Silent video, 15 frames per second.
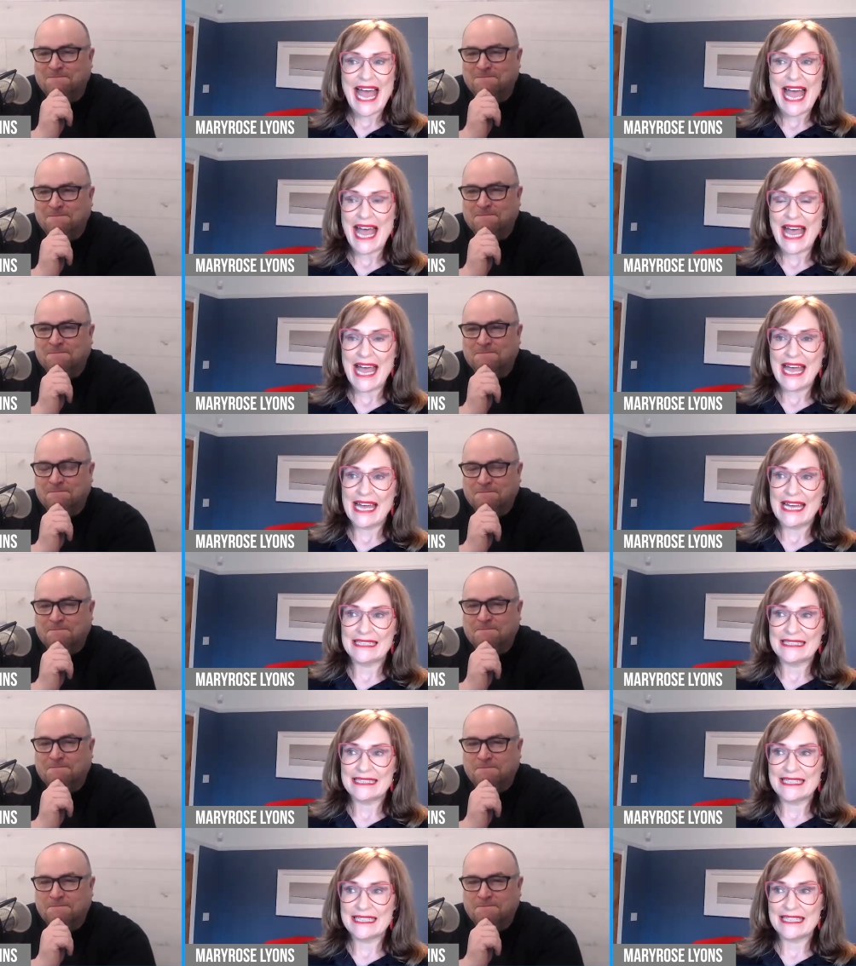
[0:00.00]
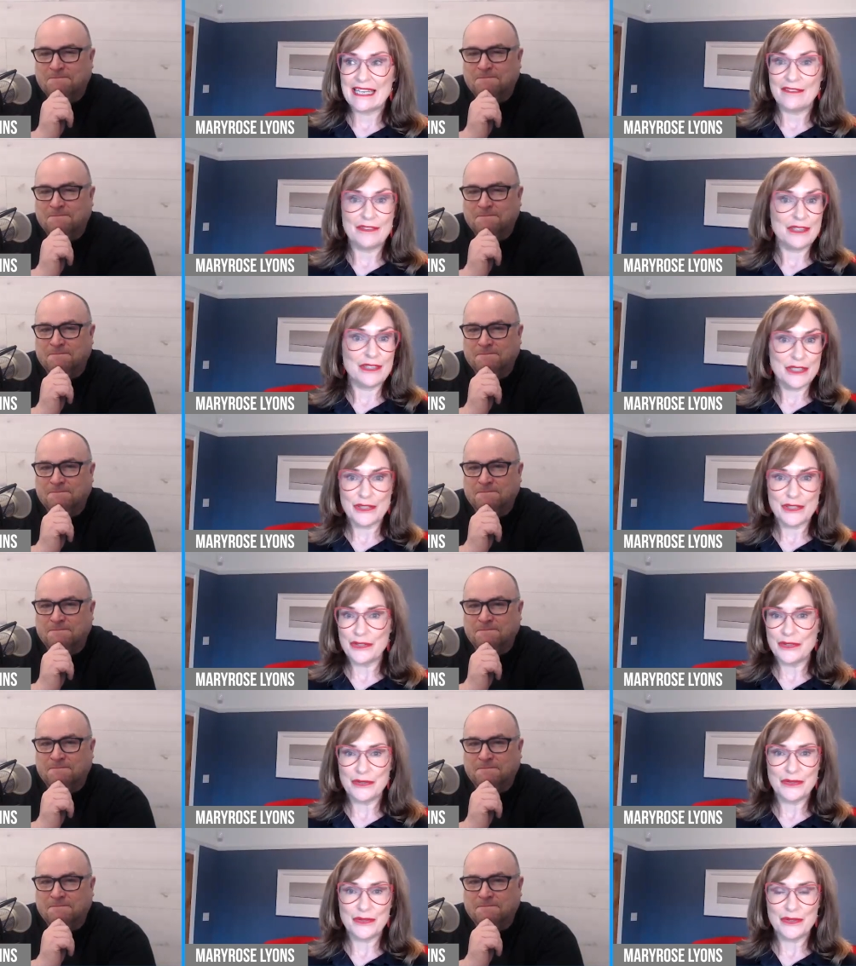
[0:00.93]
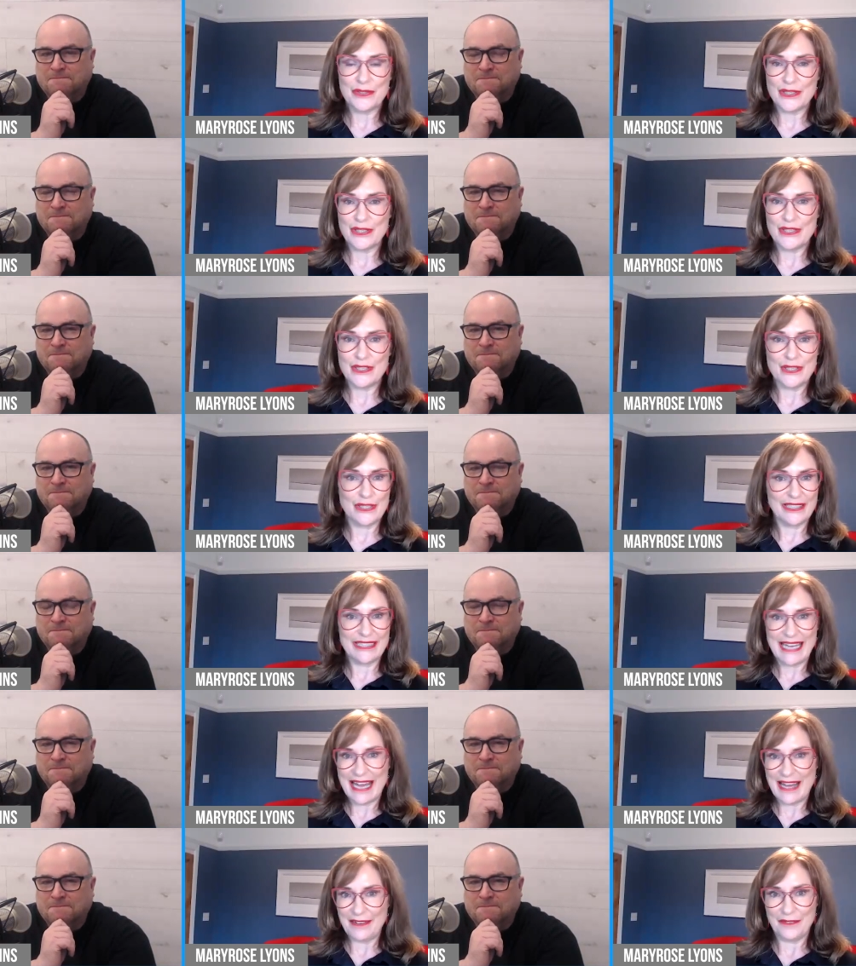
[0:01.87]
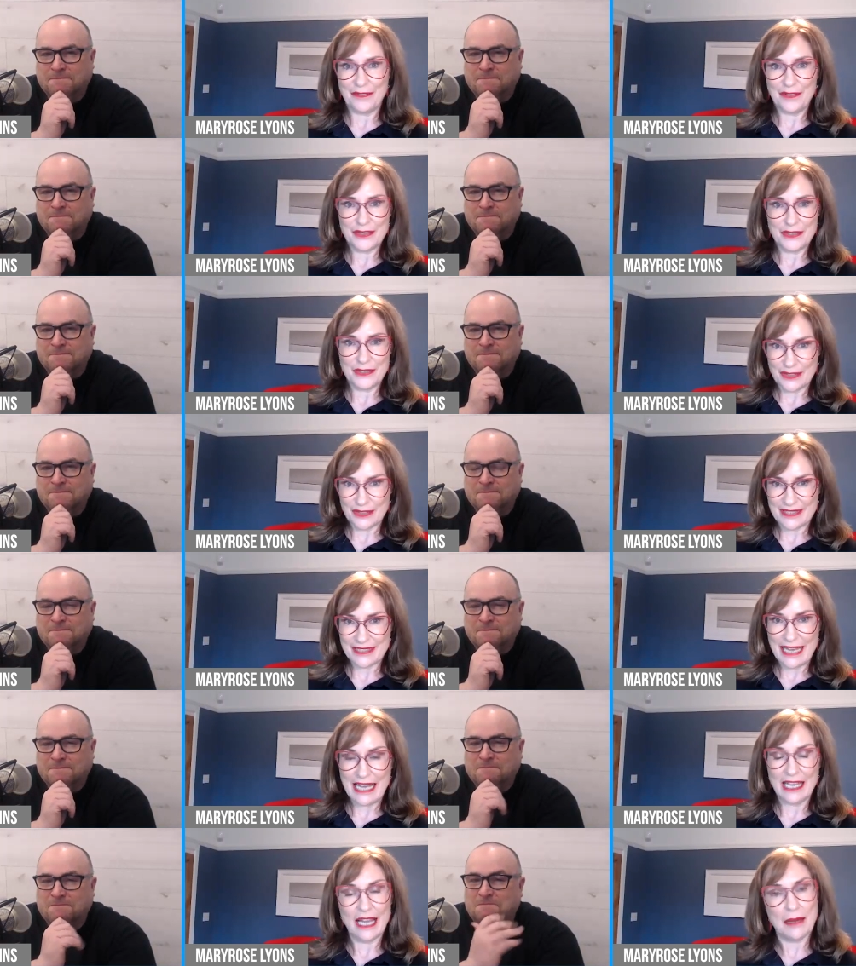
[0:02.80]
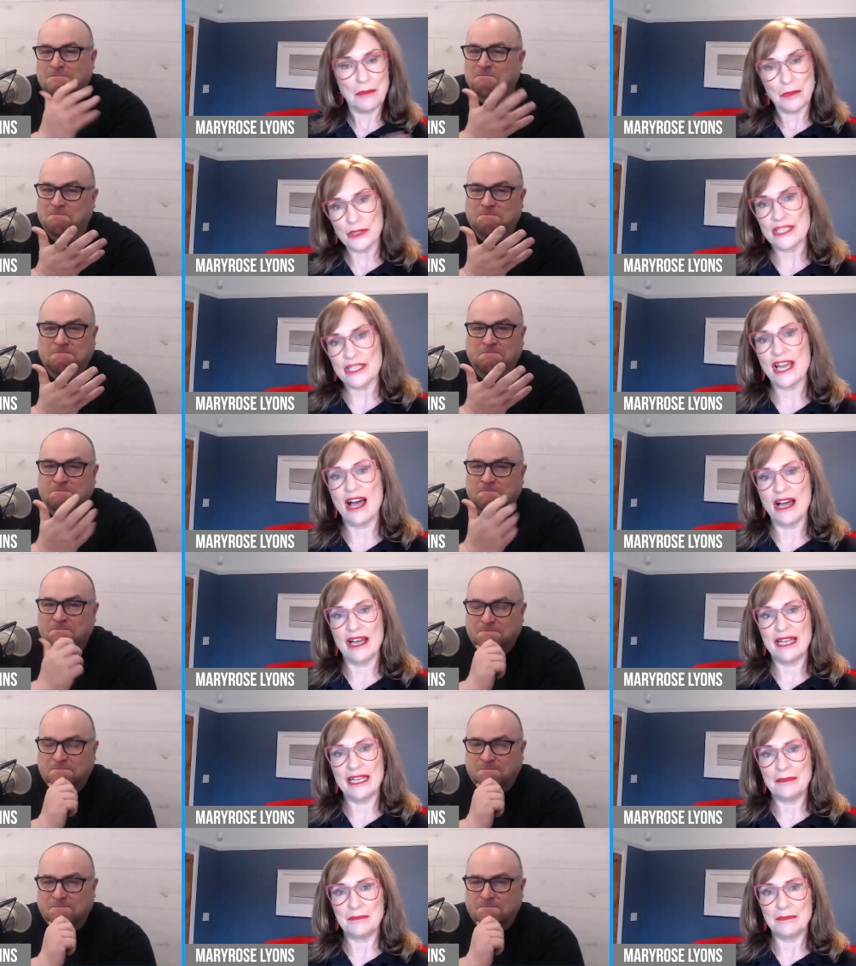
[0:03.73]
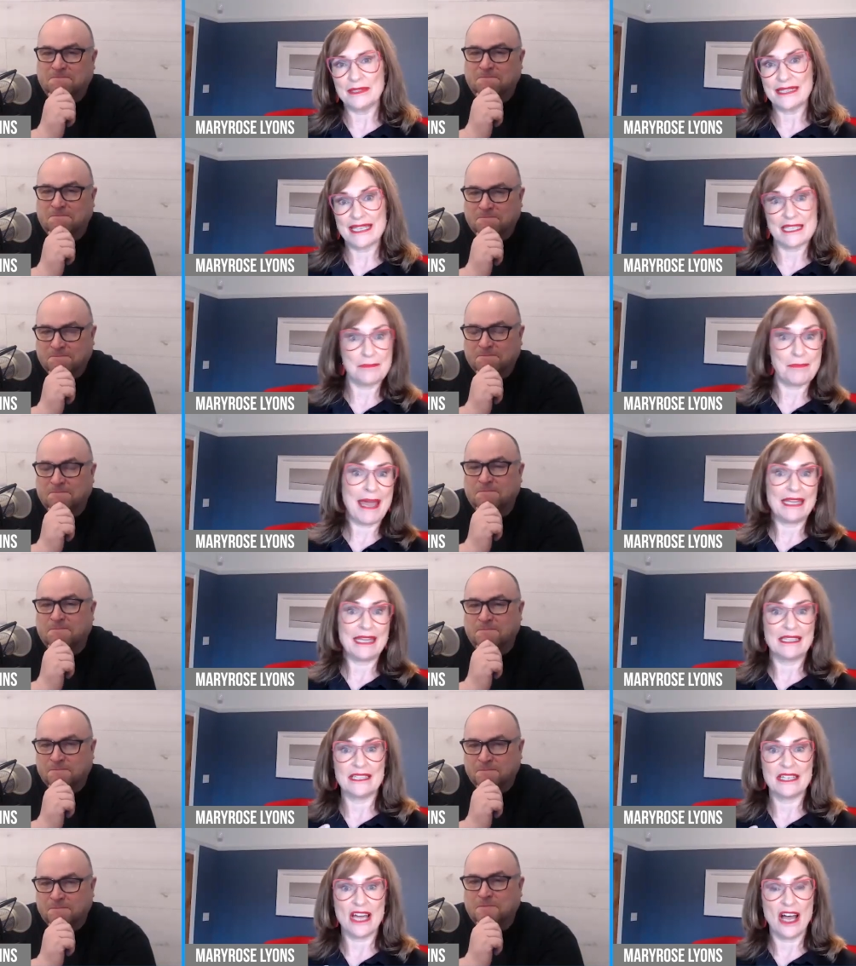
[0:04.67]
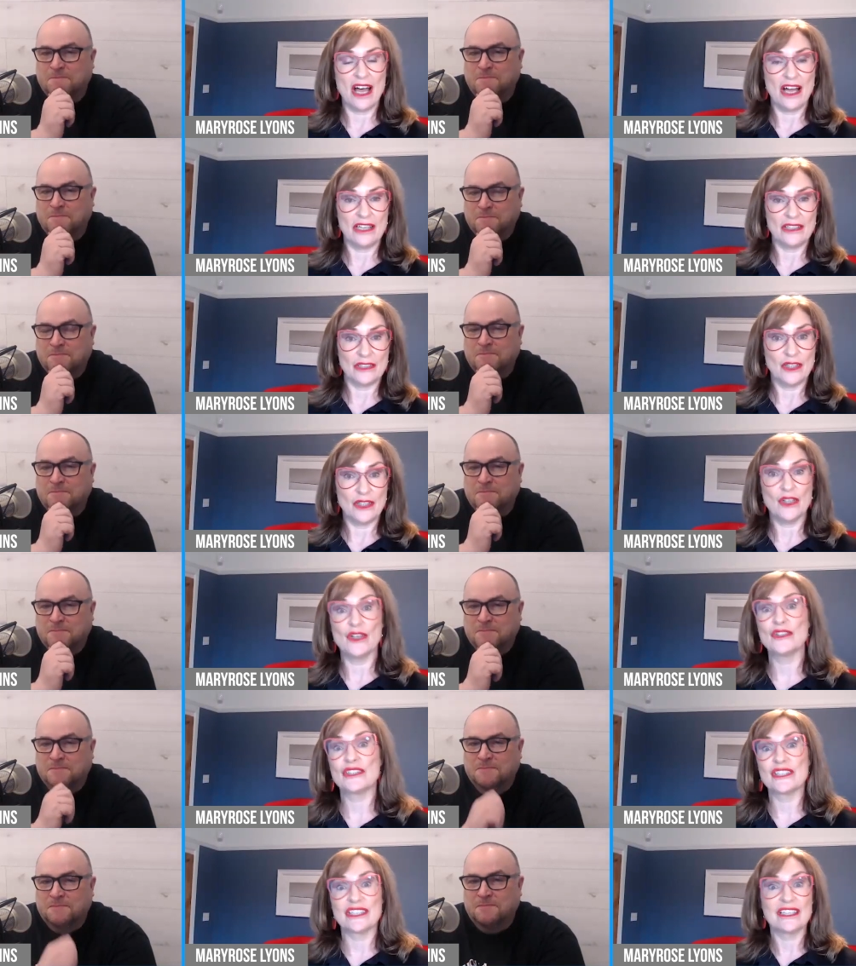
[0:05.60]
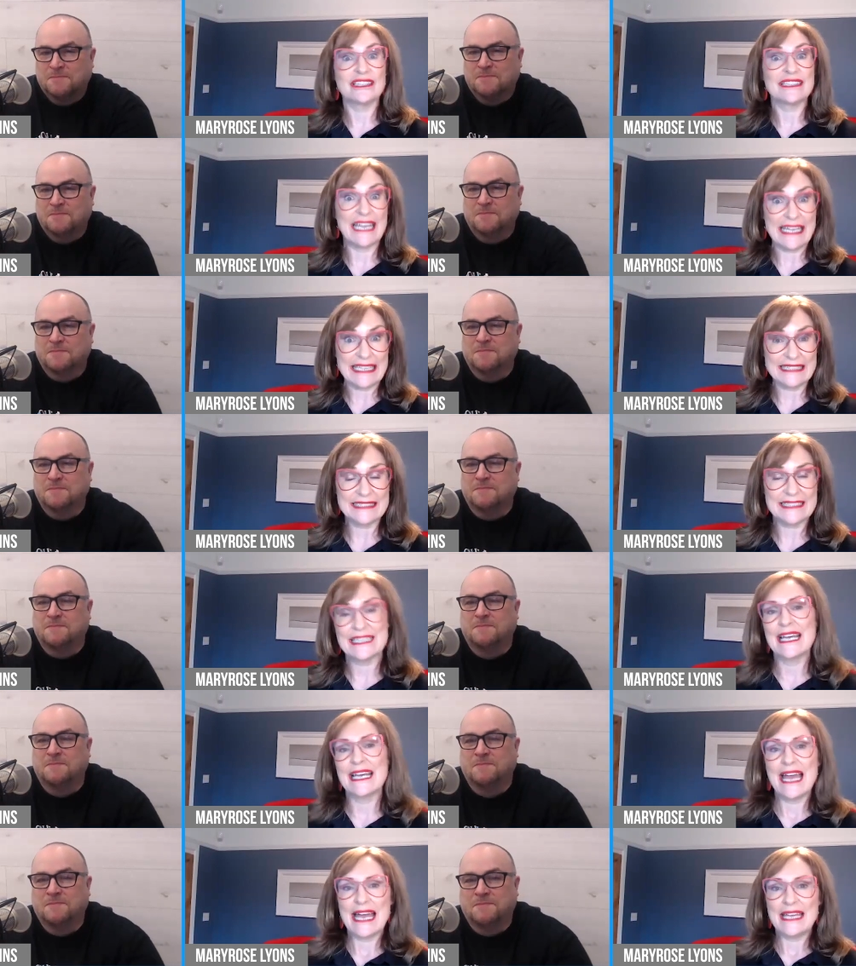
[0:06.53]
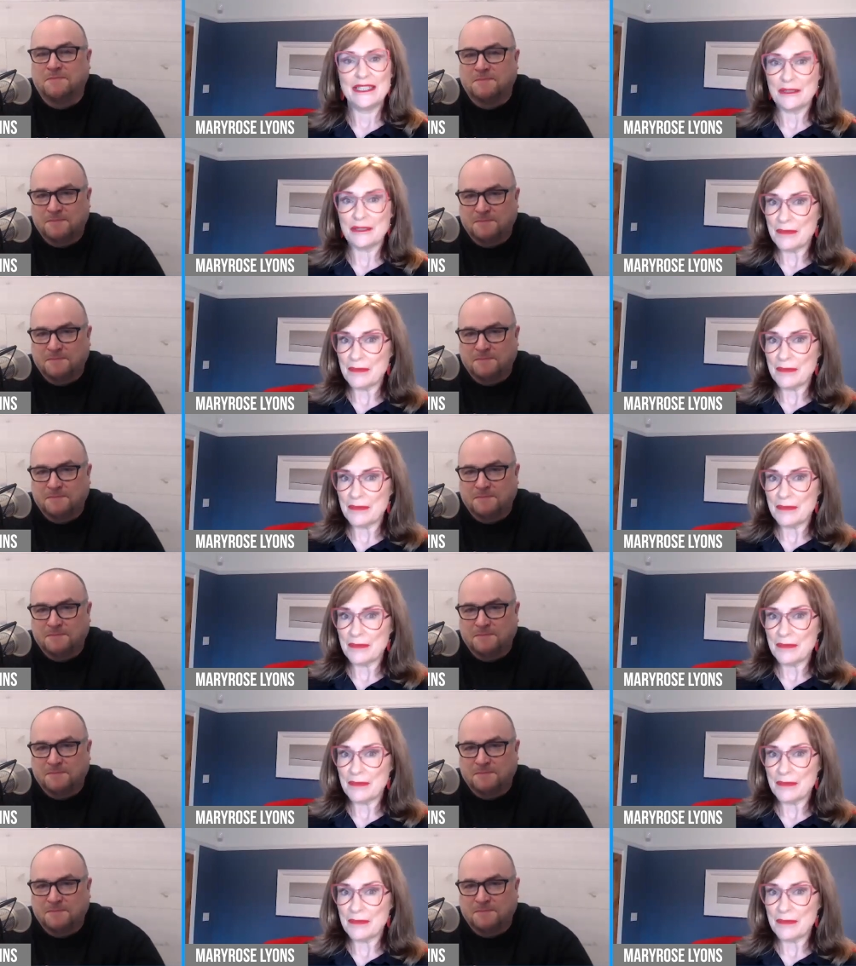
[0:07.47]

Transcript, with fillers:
Speaker 1: And if you do, you're going to have just a lot more time to spend on other things. You